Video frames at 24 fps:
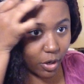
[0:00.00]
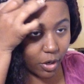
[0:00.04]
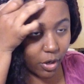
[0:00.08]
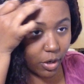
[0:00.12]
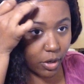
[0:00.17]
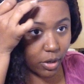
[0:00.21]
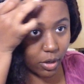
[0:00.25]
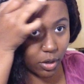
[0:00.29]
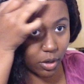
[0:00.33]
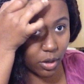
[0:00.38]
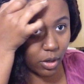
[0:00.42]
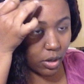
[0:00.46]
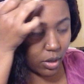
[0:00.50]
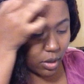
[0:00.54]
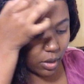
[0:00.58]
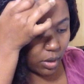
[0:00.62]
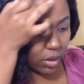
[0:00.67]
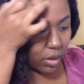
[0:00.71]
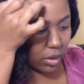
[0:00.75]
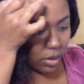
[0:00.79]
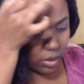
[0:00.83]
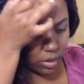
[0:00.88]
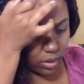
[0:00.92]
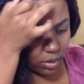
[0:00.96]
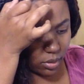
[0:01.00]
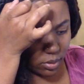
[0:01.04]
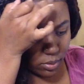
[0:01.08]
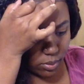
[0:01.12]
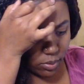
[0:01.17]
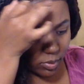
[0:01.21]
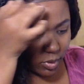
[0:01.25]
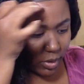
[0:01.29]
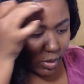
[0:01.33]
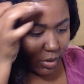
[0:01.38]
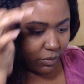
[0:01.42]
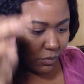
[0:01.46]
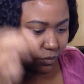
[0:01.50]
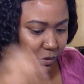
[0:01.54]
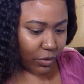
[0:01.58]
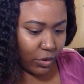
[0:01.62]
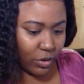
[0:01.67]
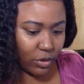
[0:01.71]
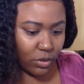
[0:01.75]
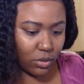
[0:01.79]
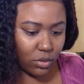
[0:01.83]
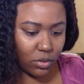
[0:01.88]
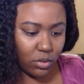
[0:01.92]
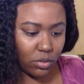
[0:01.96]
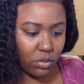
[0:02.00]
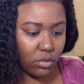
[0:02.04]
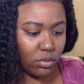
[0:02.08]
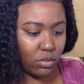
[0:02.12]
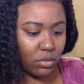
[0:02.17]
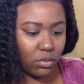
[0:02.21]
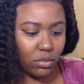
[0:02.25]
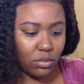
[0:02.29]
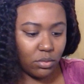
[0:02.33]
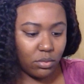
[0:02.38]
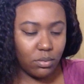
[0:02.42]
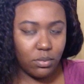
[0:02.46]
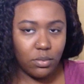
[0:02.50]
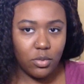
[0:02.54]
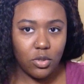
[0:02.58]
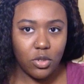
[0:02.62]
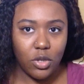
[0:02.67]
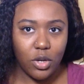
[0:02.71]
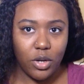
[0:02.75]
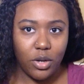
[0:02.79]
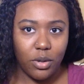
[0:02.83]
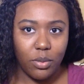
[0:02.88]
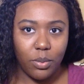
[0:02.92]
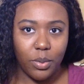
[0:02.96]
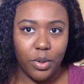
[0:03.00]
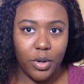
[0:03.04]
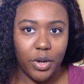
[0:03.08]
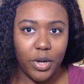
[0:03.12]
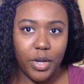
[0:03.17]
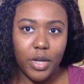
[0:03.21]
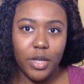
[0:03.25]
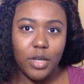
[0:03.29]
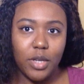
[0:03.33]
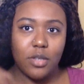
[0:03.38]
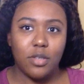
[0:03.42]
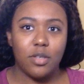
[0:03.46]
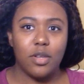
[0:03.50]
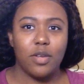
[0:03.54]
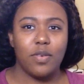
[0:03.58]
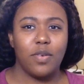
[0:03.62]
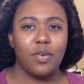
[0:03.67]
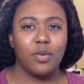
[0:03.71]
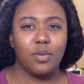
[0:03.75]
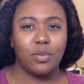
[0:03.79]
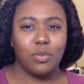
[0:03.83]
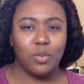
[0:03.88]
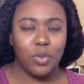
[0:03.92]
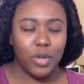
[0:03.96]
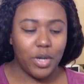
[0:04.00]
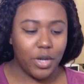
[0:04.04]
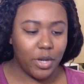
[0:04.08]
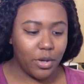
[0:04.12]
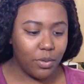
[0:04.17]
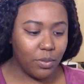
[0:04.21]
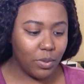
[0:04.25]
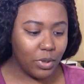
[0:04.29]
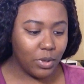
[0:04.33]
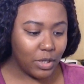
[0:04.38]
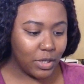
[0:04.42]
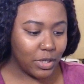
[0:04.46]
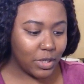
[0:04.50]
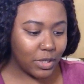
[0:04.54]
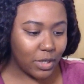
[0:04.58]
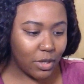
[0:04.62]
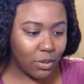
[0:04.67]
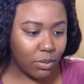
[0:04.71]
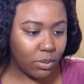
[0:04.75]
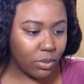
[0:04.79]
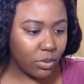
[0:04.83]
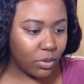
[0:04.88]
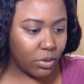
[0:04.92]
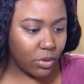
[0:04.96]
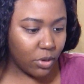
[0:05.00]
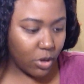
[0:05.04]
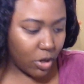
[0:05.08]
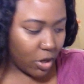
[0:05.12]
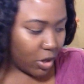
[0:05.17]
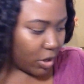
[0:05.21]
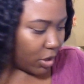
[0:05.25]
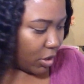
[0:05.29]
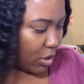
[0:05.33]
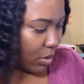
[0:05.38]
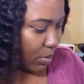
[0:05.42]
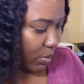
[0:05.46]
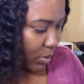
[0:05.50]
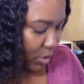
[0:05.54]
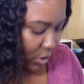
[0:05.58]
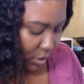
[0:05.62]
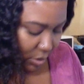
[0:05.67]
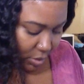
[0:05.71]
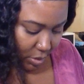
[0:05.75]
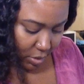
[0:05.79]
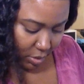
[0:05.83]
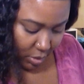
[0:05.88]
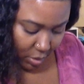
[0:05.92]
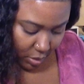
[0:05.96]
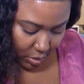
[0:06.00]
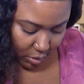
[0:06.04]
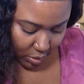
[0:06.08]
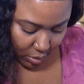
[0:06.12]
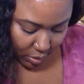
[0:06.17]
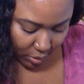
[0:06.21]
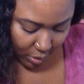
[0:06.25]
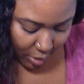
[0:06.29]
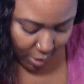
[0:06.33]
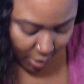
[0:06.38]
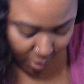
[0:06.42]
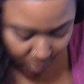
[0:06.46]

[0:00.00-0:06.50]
her. When I first started wearing it and stuff, I was wearing it really simple, but as the